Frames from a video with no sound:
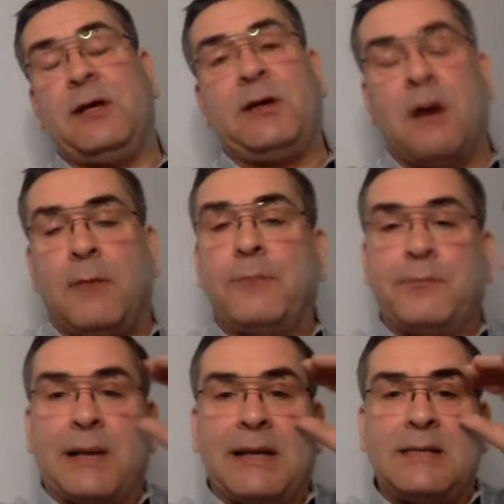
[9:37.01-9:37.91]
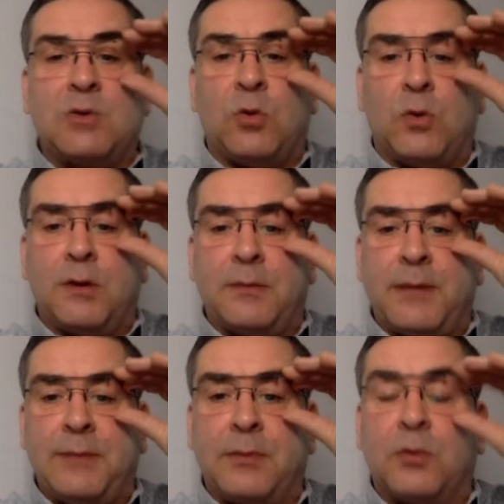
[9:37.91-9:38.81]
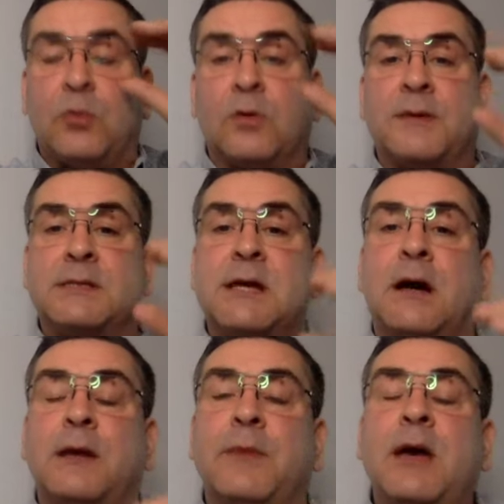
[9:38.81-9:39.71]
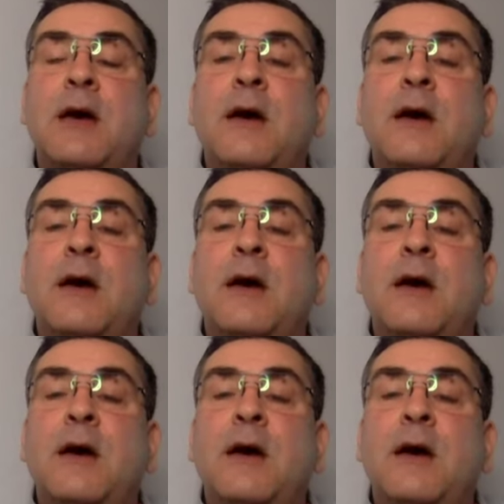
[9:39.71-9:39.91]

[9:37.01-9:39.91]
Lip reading: You can't please all of the people all of the time.